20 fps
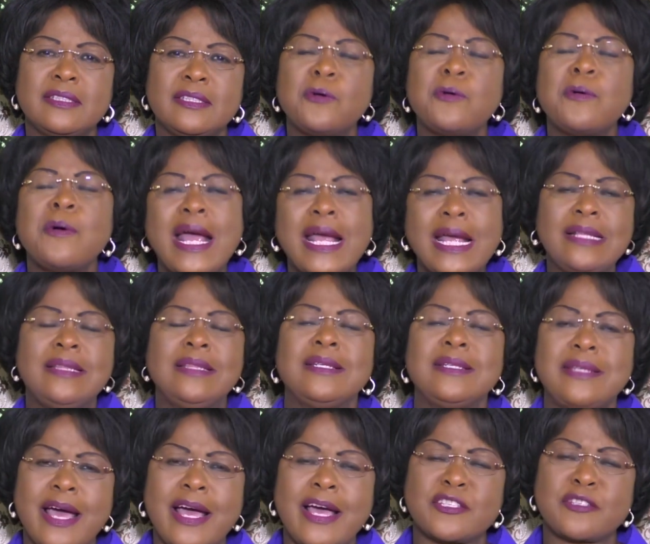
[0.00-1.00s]
who are in the
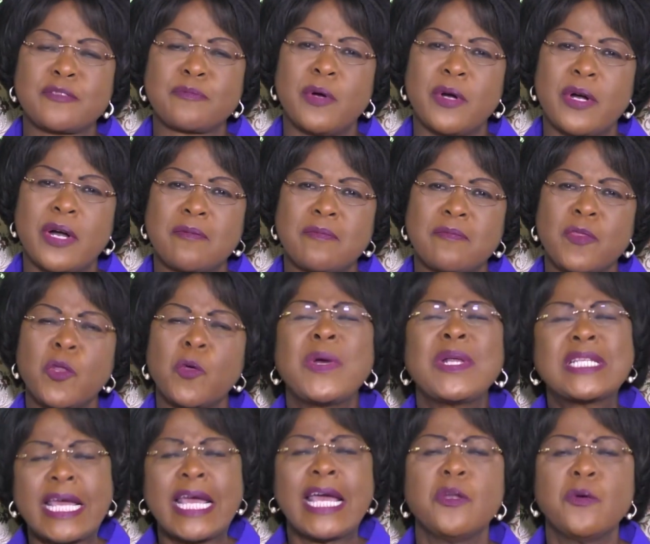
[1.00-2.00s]
diaspora?
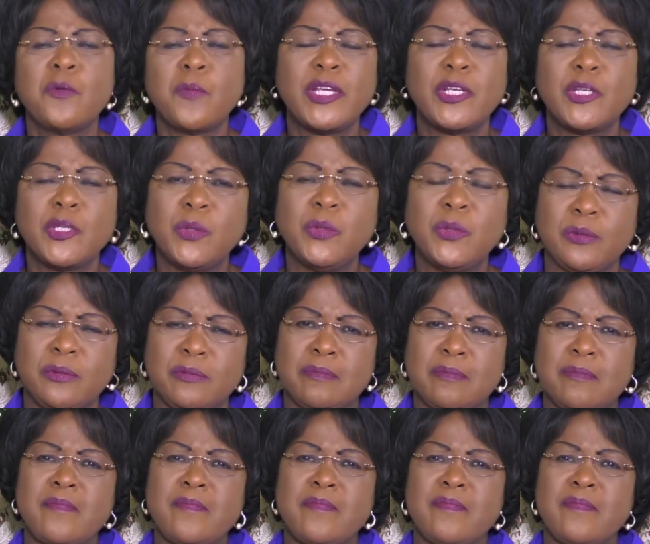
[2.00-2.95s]
What can we do